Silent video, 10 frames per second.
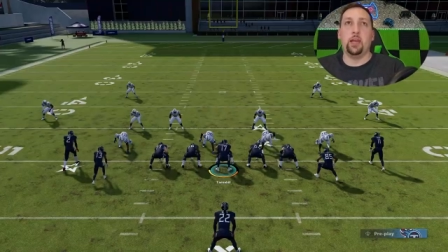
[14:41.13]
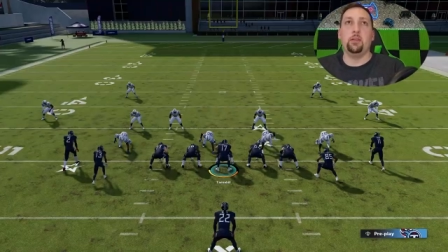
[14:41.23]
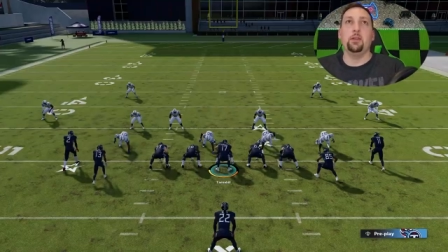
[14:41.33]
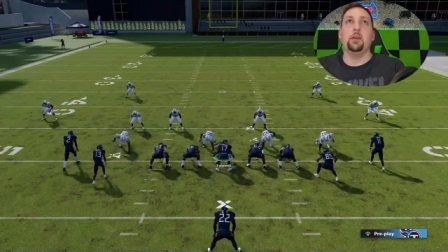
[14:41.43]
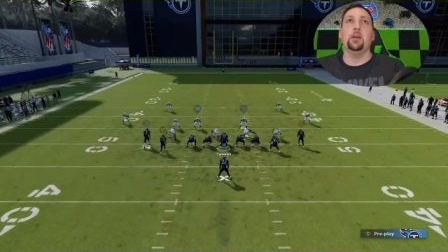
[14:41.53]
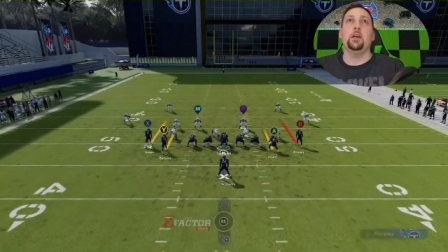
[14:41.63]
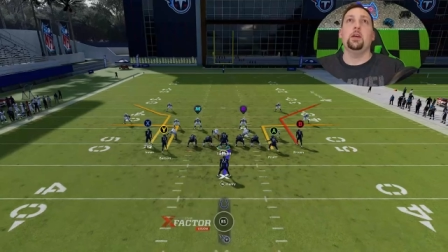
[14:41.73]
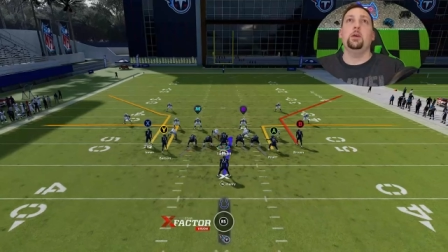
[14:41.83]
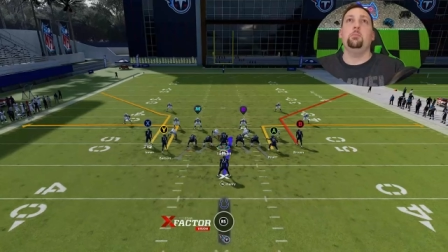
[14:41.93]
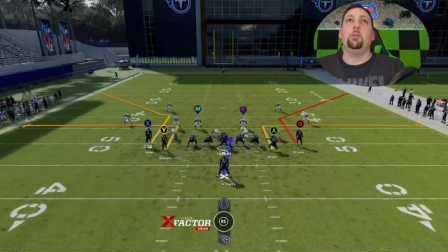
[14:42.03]
again.
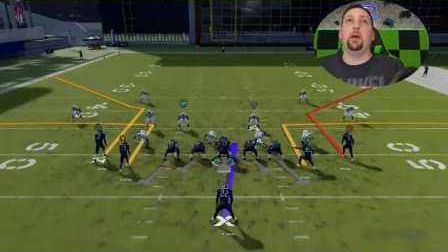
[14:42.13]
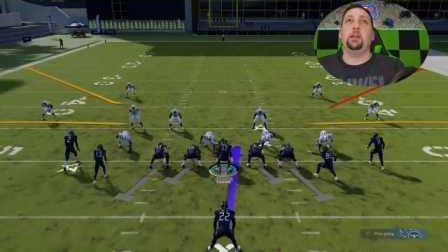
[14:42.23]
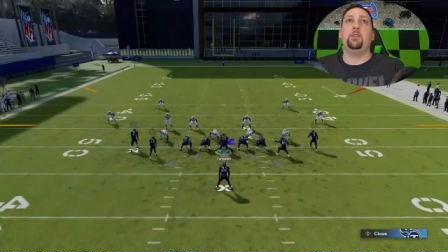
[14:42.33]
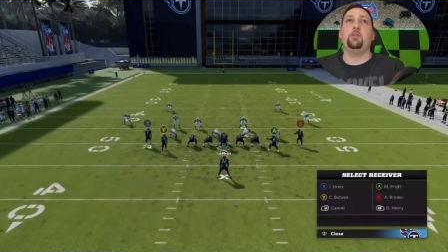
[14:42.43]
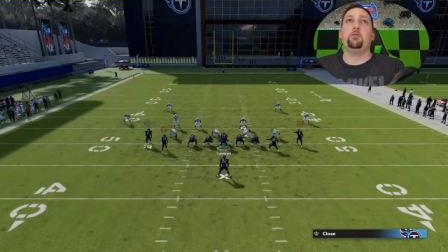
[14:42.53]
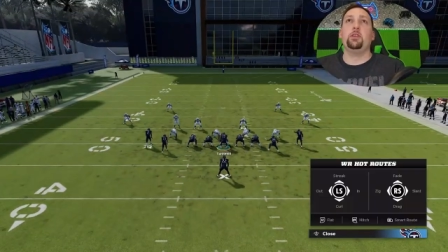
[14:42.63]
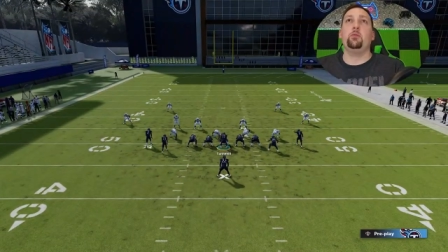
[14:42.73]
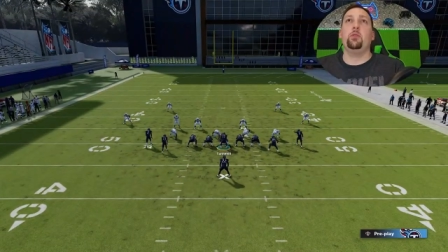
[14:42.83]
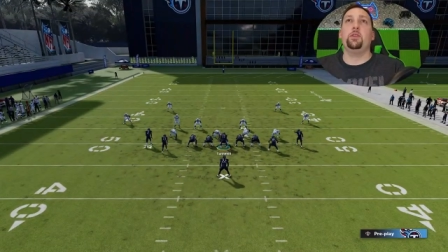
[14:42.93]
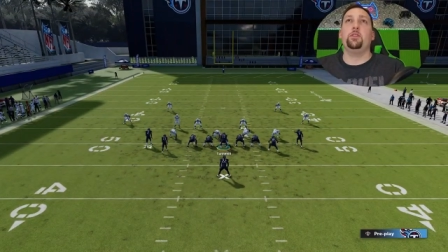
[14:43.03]
But if you
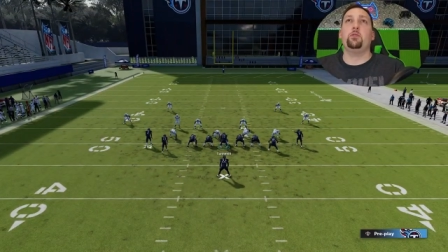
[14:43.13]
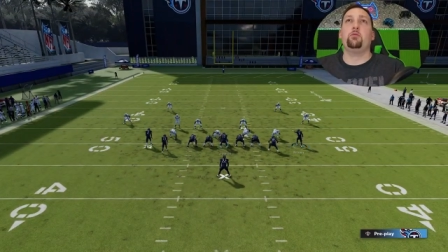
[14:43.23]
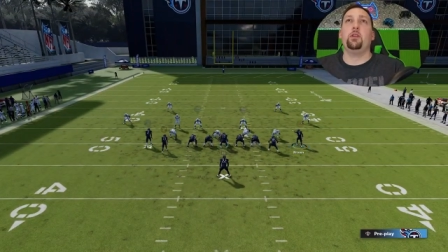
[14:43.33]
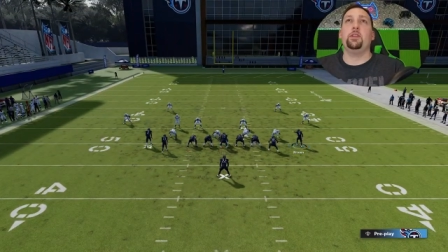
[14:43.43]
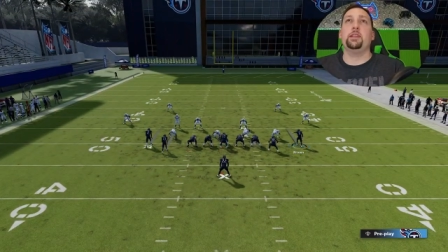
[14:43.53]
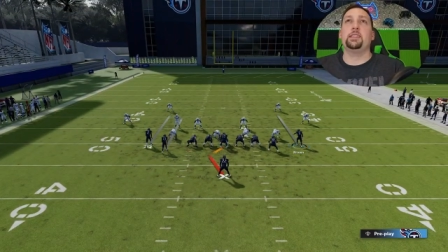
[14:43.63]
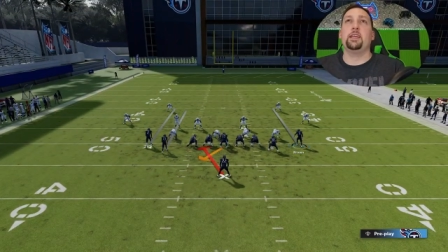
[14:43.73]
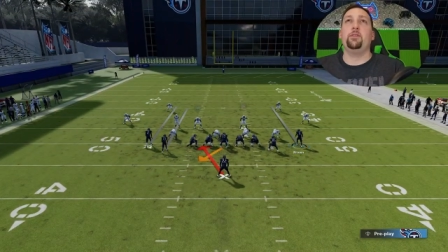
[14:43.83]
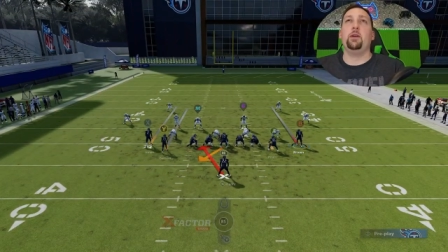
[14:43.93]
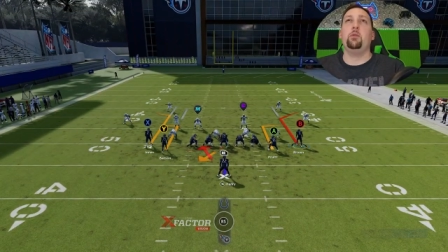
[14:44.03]
really want to run this,
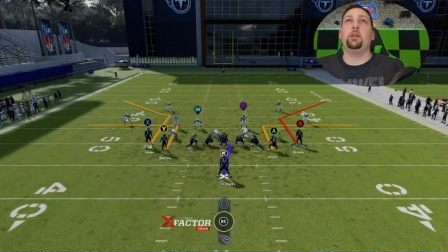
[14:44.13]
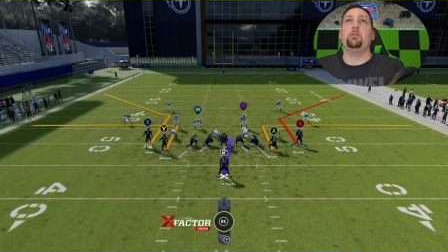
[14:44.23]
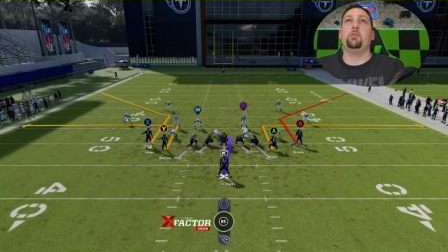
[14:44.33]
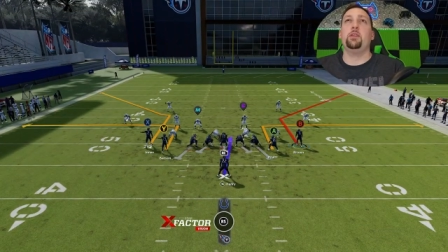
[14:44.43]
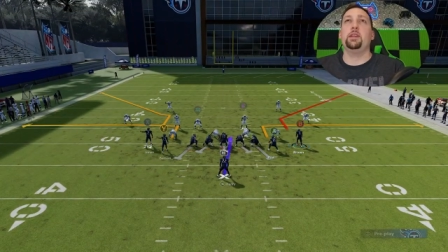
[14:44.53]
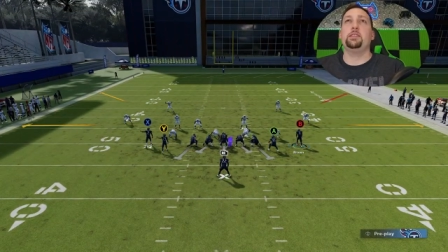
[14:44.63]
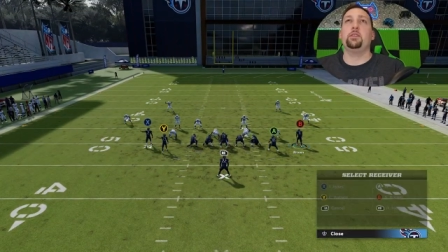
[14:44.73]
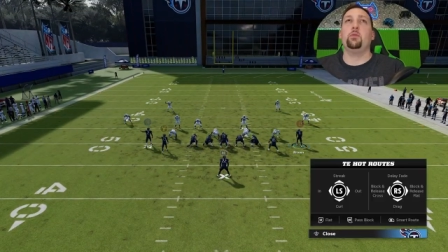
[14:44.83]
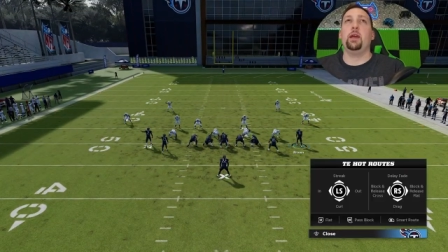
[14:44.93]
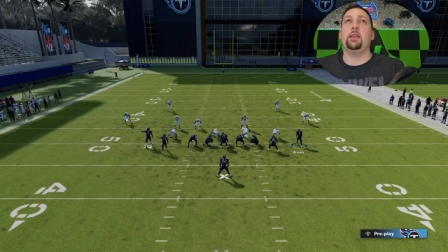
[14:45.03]
like if I wanted to run
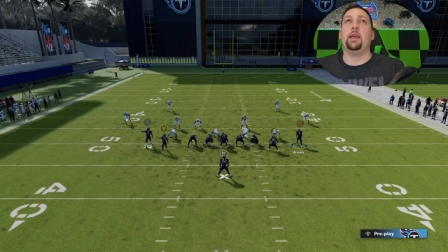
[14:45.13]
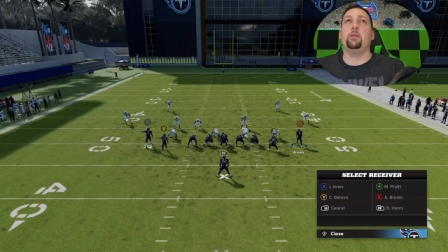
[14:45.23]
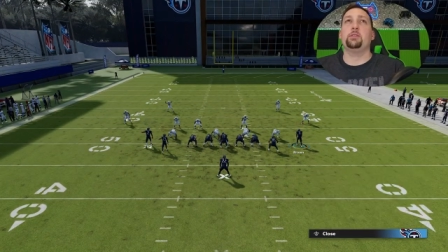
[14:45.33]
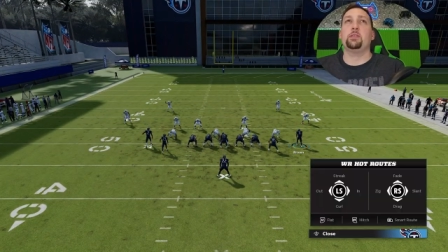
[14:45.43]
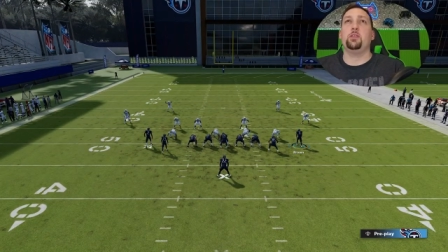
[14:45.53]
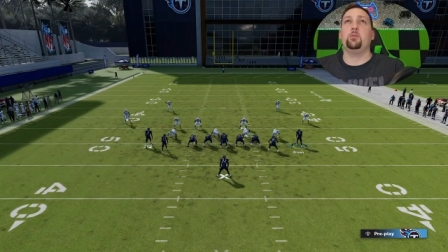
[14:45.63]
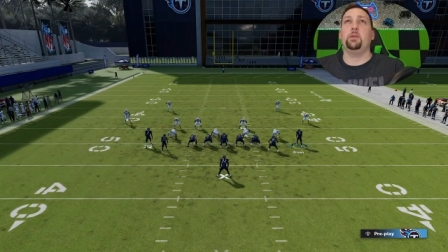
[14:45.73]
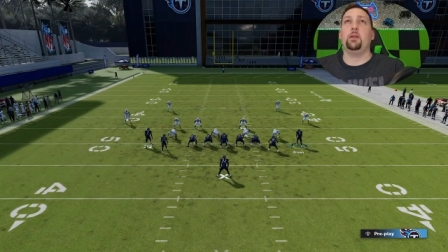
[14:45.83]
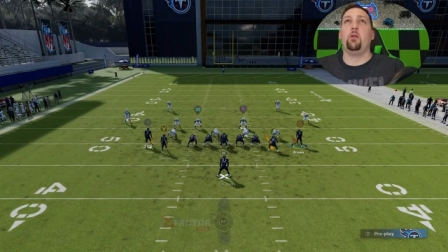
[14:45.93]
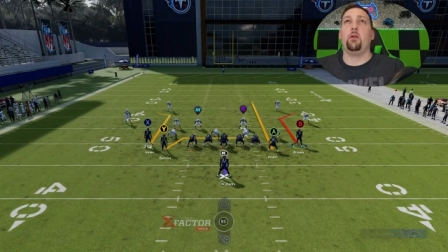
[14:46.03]
this in a way that was a little
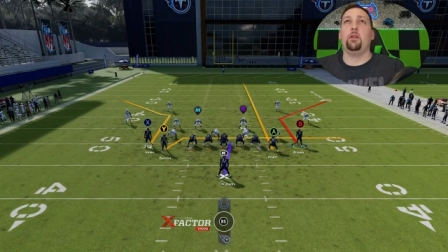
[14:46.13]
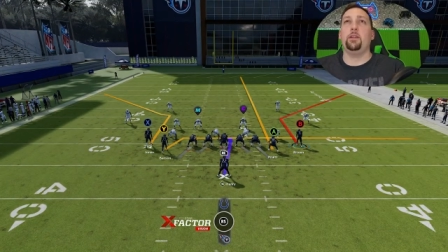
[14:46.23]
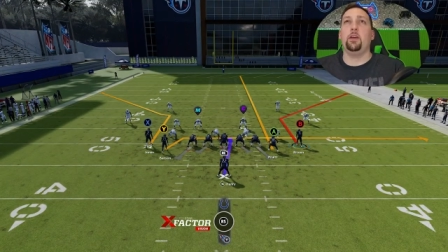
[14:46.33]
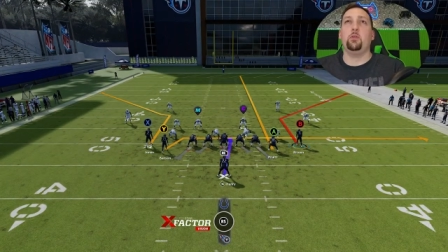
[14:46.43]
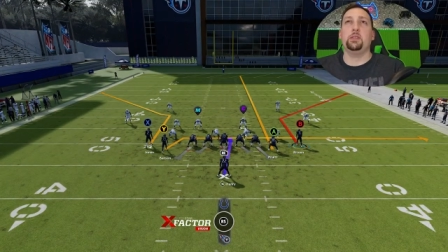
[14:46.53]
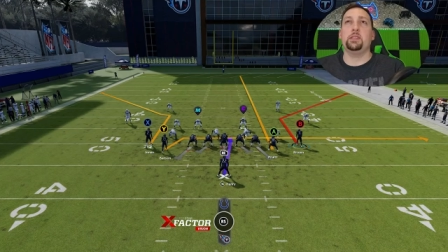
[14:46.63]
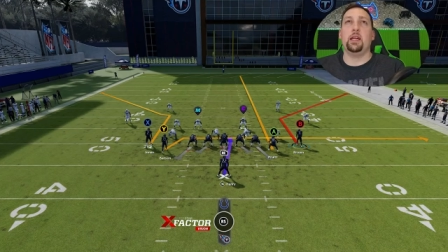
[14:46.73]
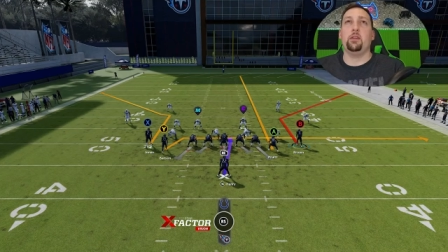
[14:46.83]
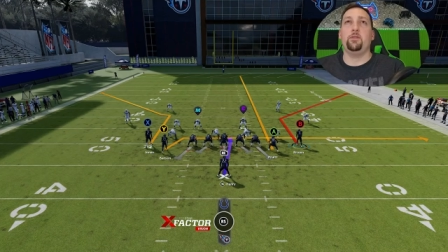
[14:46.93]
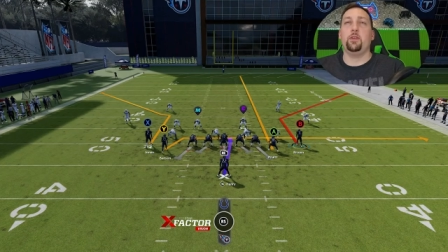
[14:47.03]
bit harder to tell which
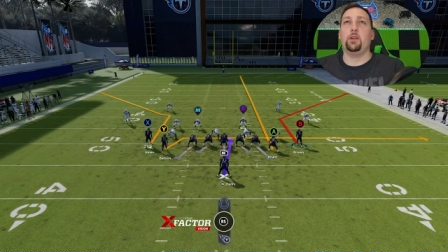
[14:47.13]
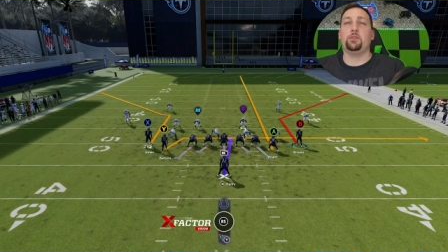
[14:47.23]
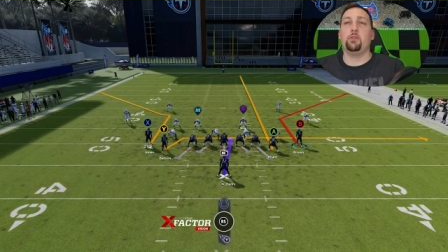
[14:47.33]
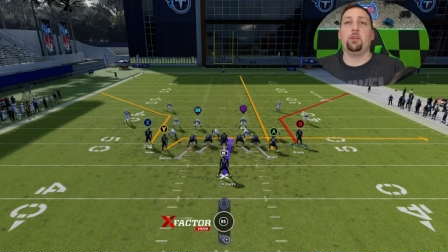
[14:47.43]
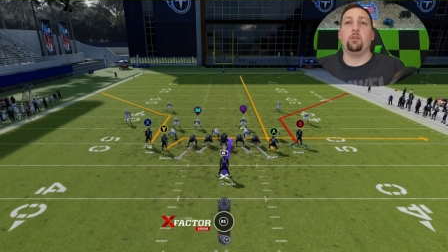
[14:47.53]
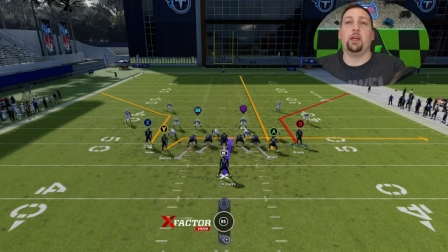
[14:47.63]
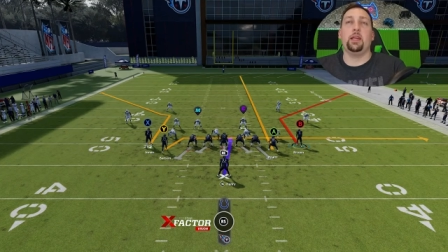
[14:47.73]
side of the field I was running on,